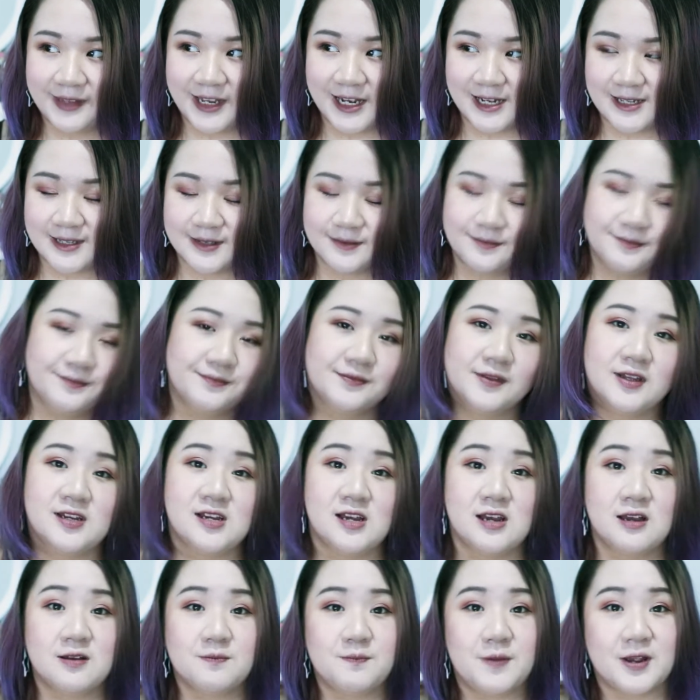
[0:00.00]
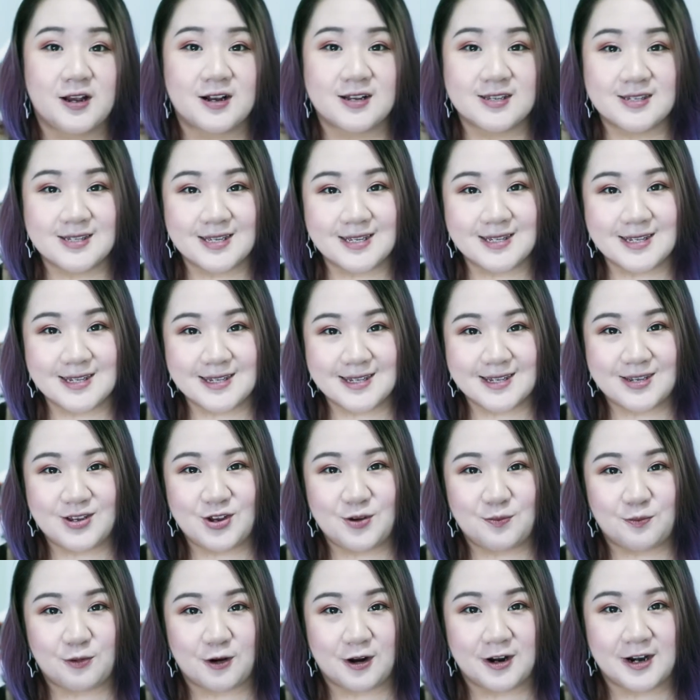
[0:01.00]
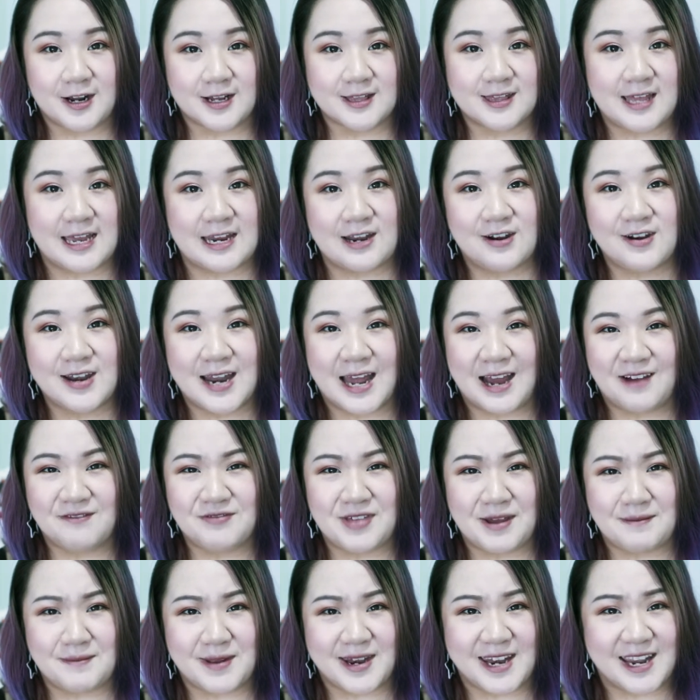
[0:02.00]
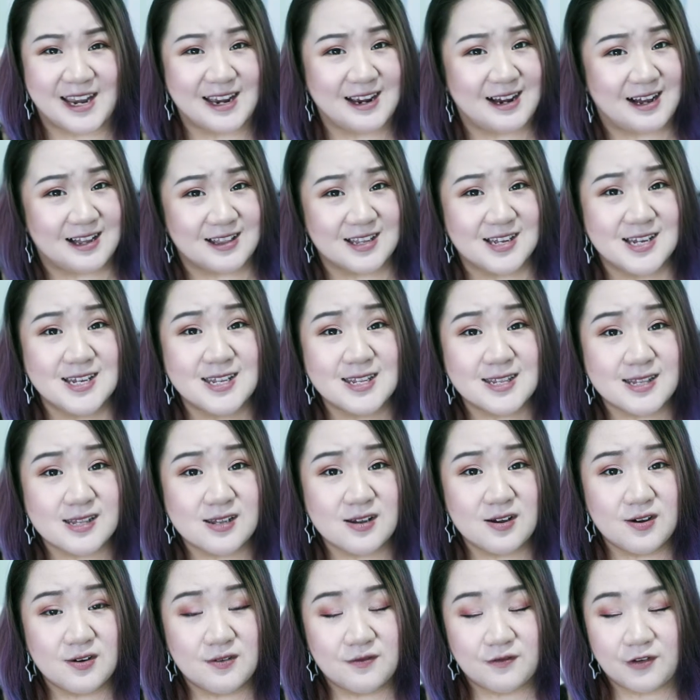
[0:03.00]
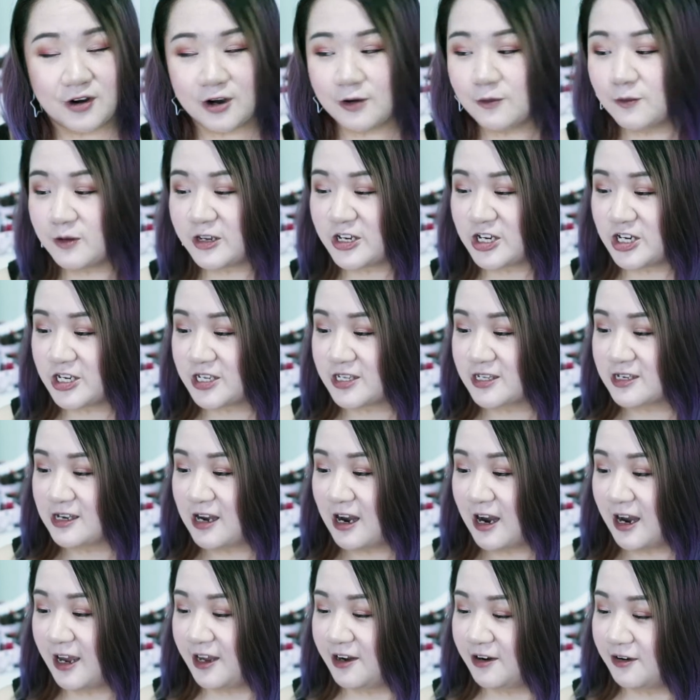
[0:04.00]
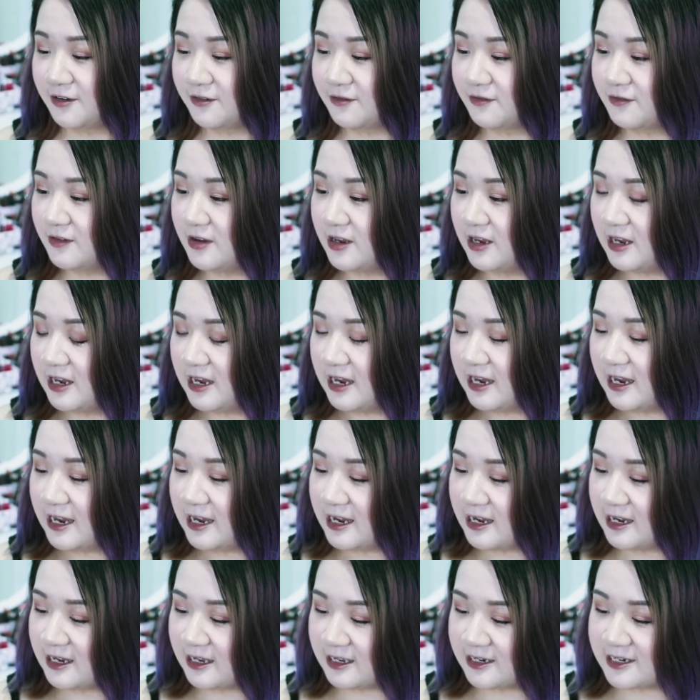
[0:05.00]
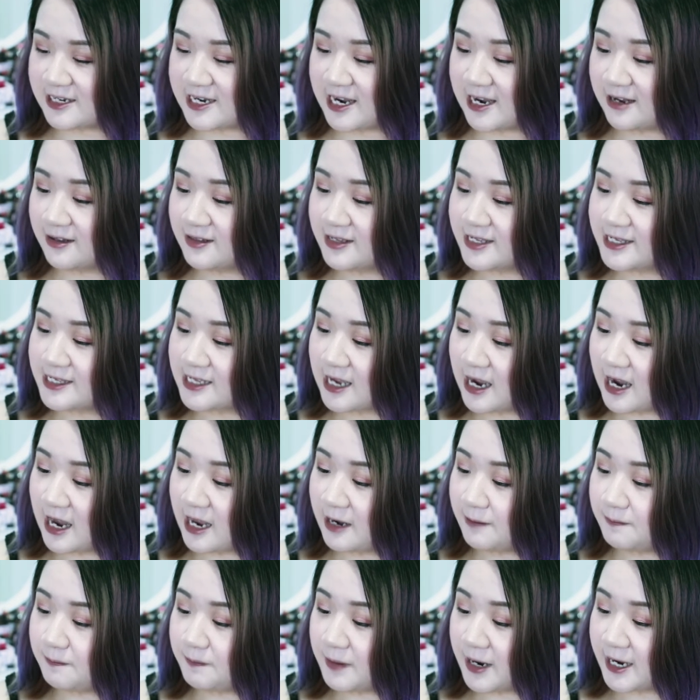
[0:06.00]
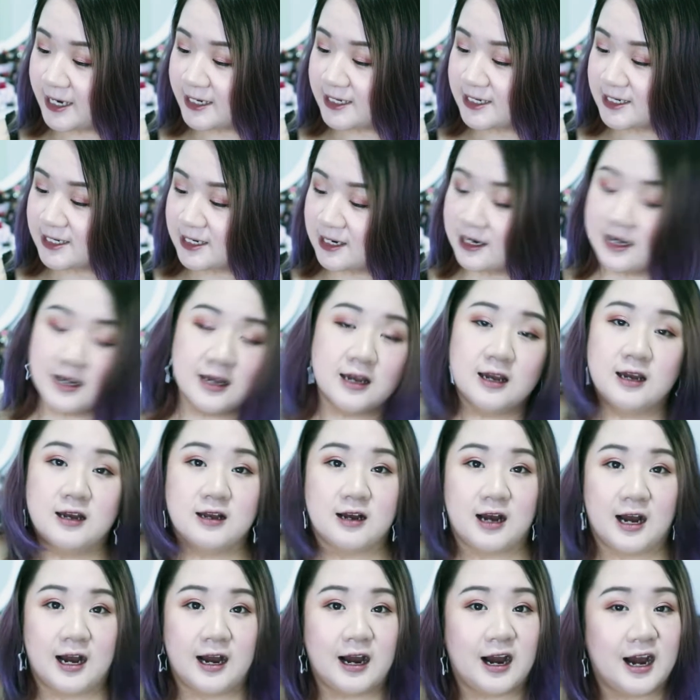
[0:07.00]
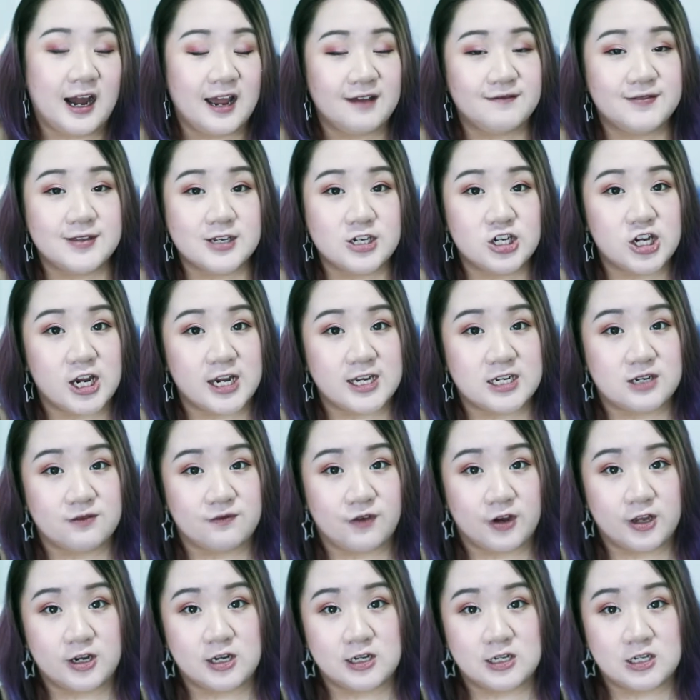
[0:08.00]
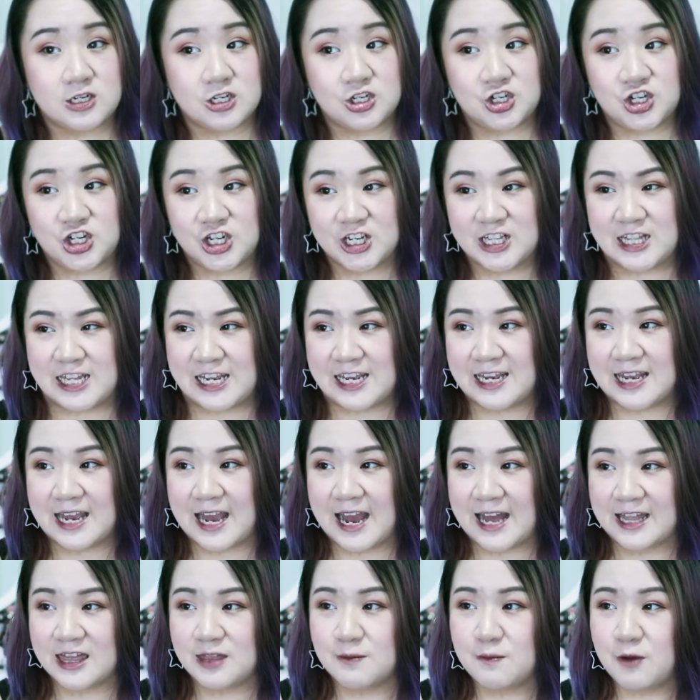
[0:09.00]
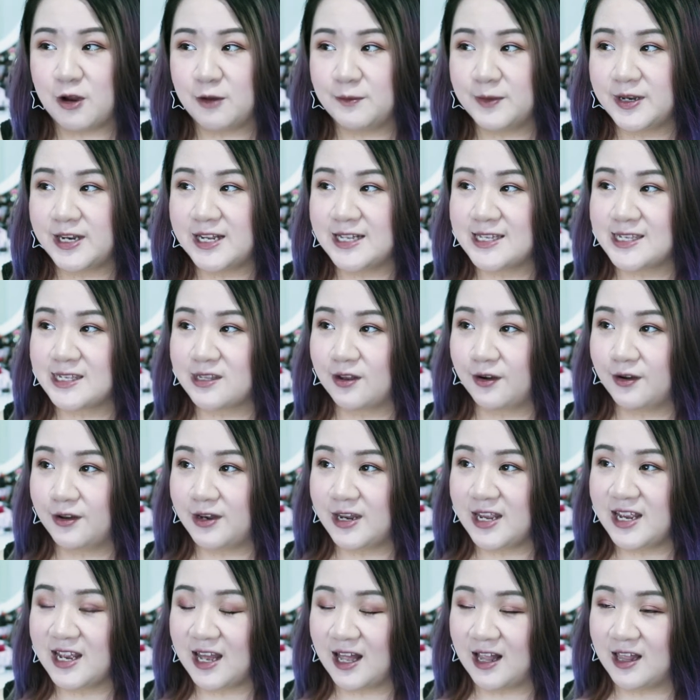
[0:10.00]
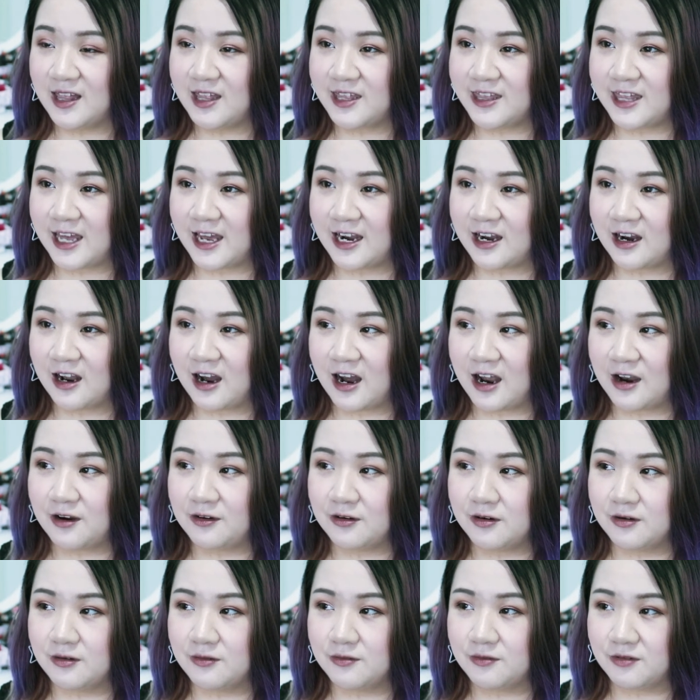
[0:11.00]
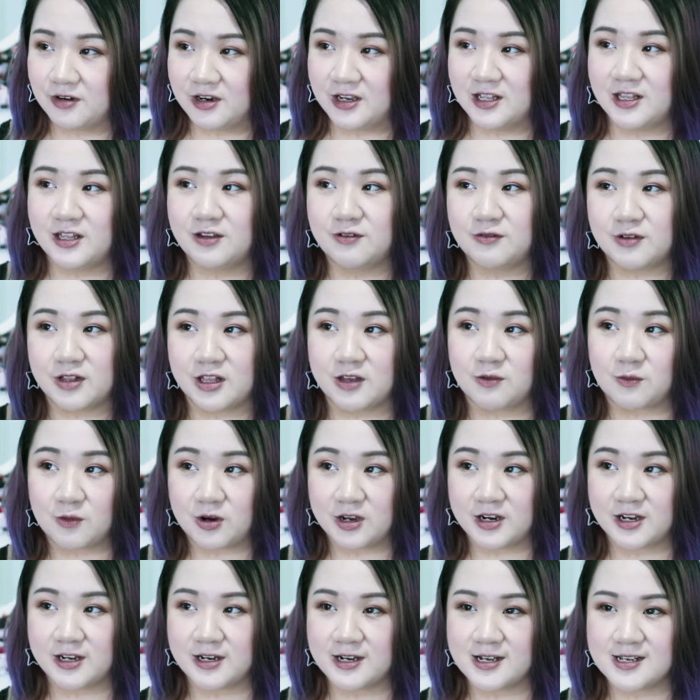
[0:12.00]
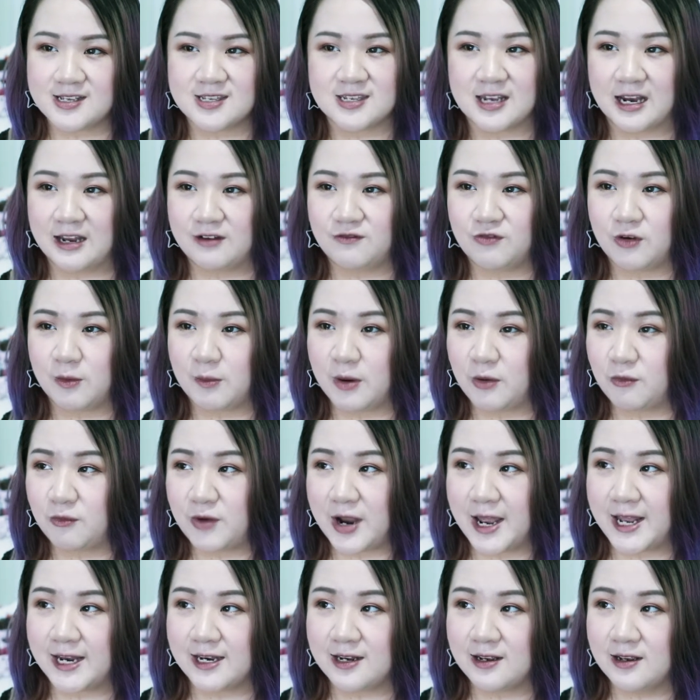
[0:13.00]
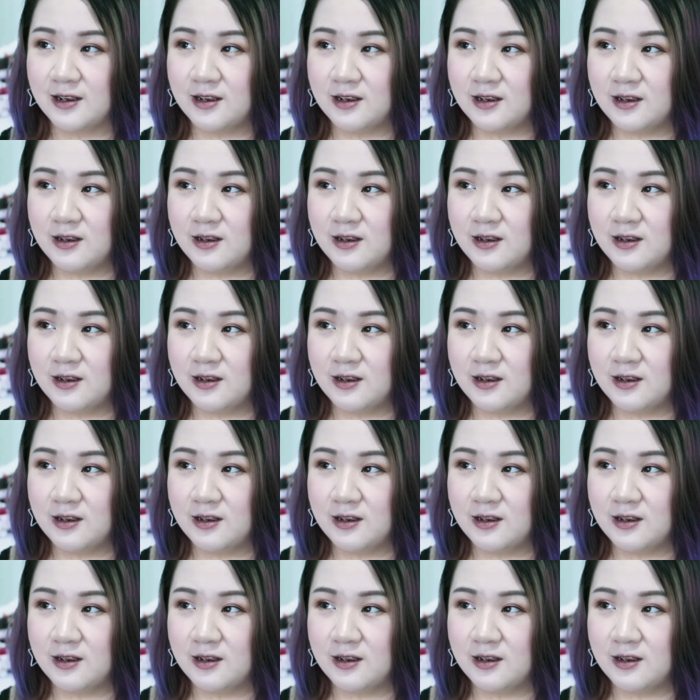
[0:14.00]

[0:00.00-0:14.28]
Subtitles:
Yes. Because this is a new product, they don't have that many colors for it, which is kind of a downside, but I have the shade Devoted to Chili. At the moment, it's the only color that I really, really wanted, aside from a red,